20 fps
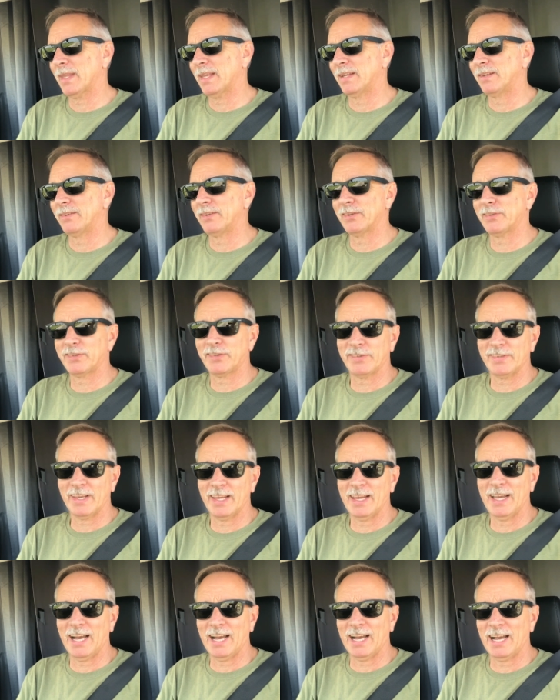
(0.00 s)
just to
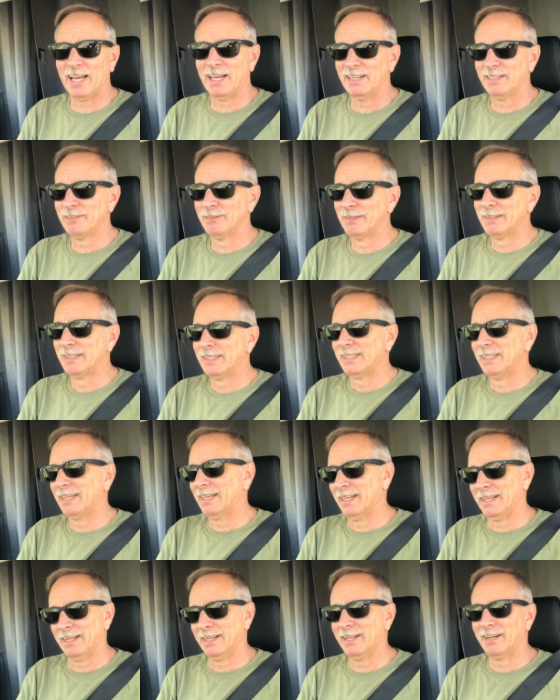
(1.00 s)
say hi.
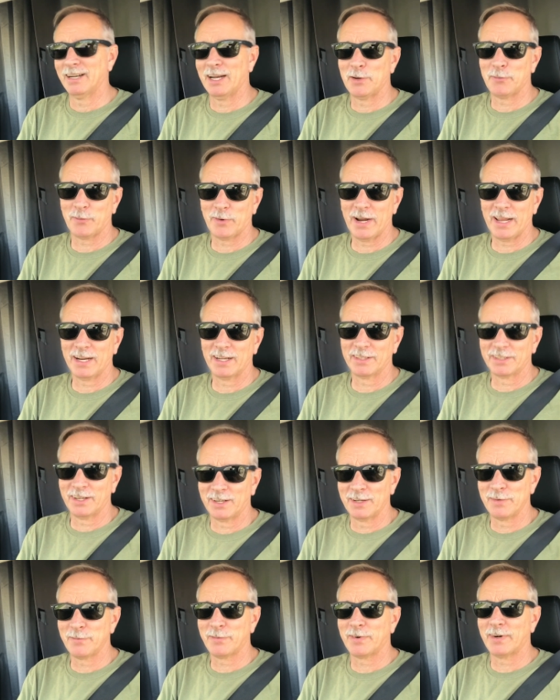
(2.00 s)
And here I've rattled
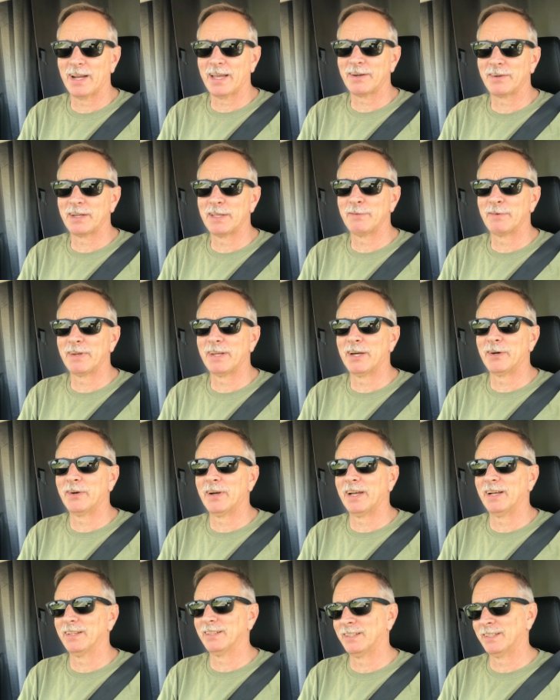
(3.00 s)
on for I don't even know
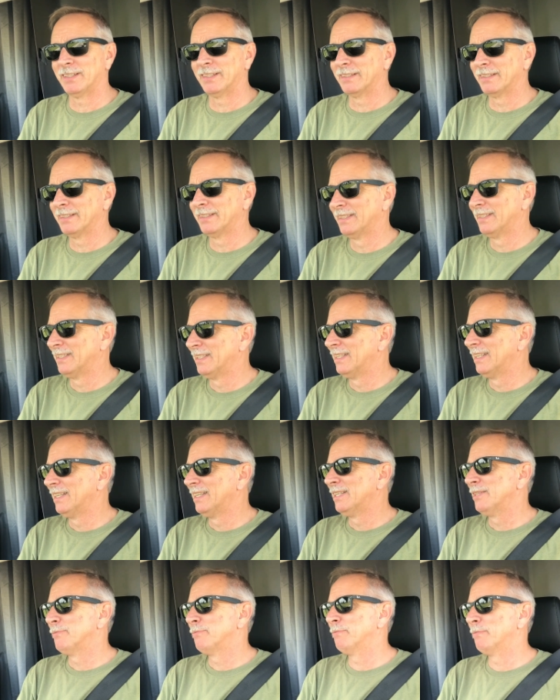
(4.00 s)
how
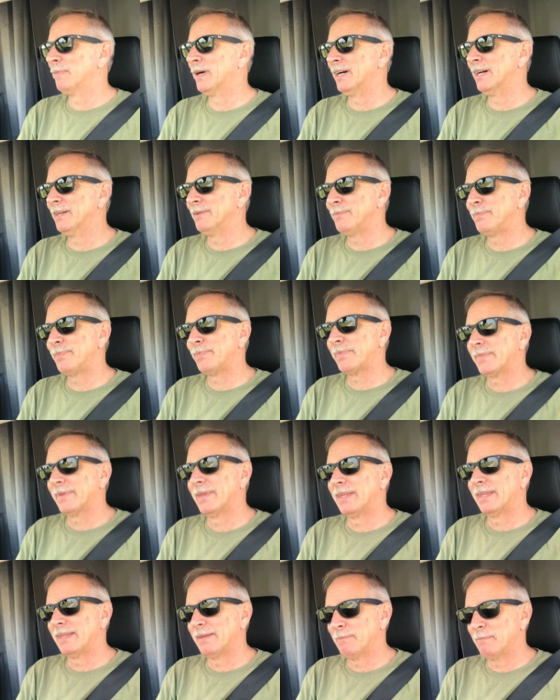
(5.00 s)
long, but
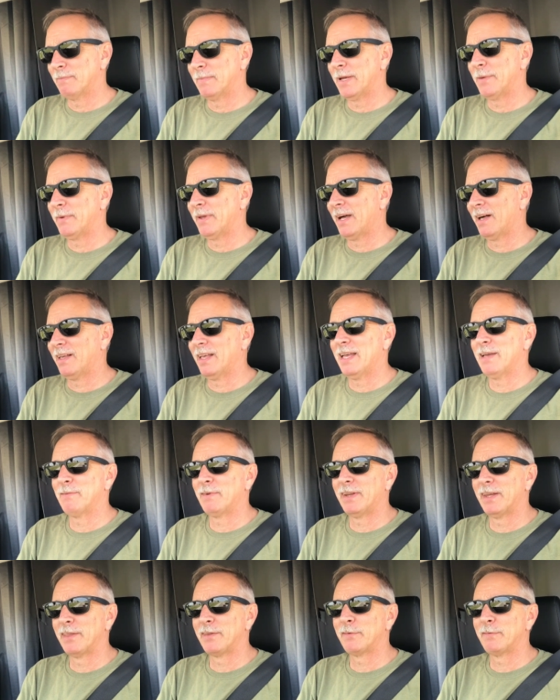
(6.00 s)
maybe I'll have
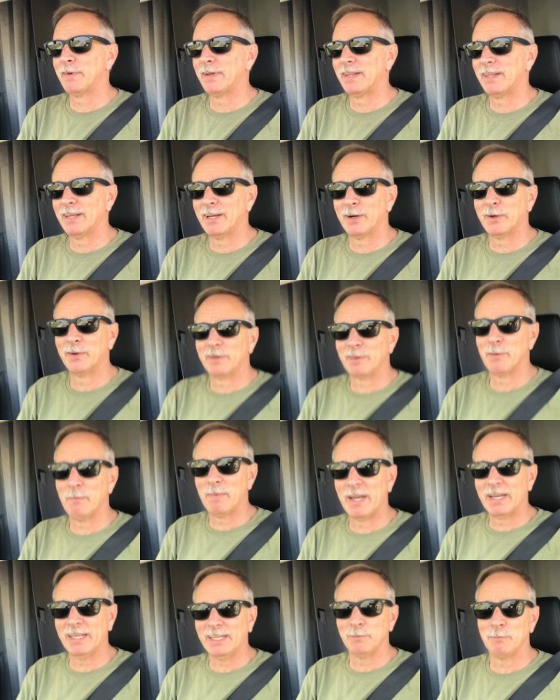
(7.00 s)
another video in the
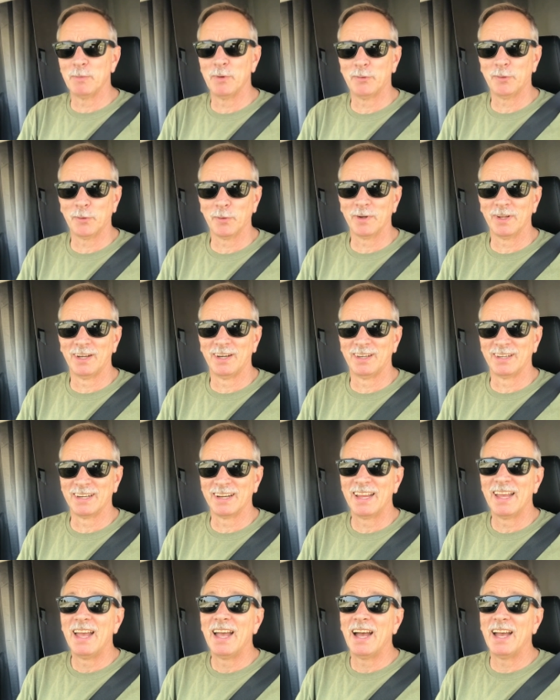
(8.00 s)
making before
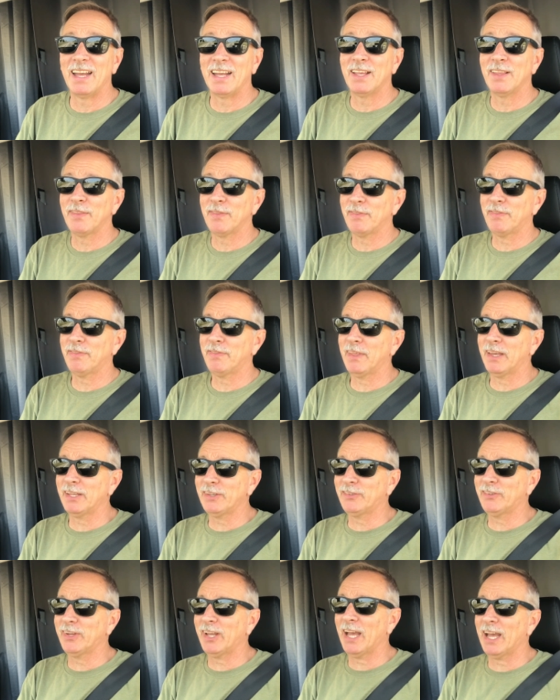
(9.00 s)
long. Hey,
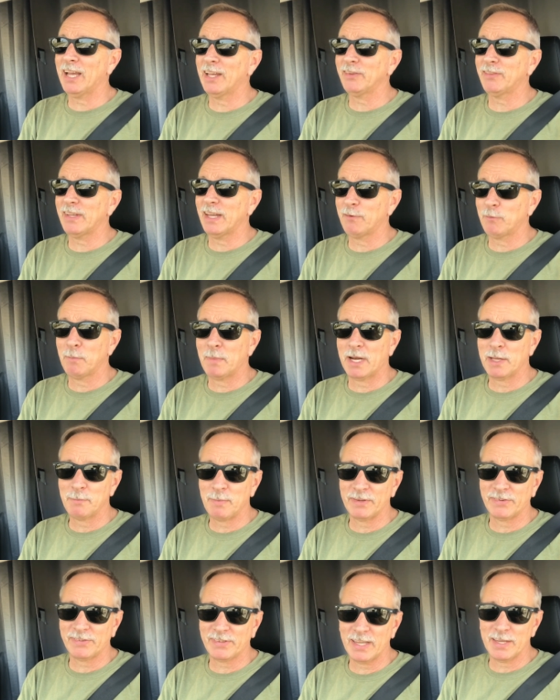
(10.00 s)
thanks you guys. Everybody
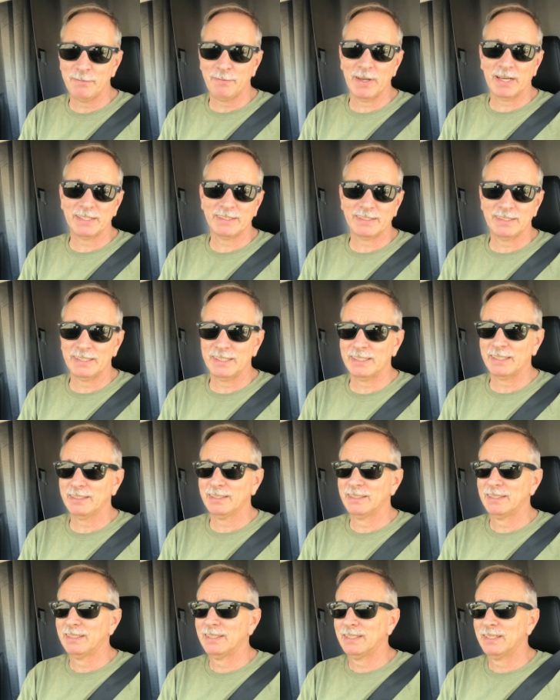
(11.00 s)
be safe out there.
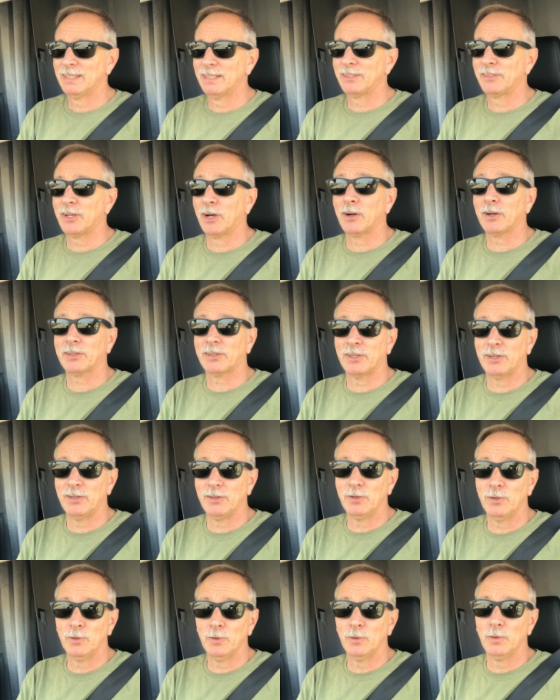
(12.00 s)
Talk to
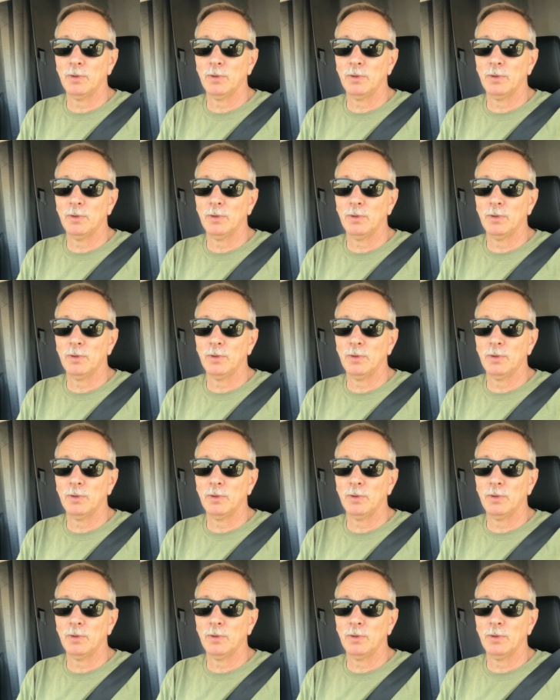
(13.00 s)
you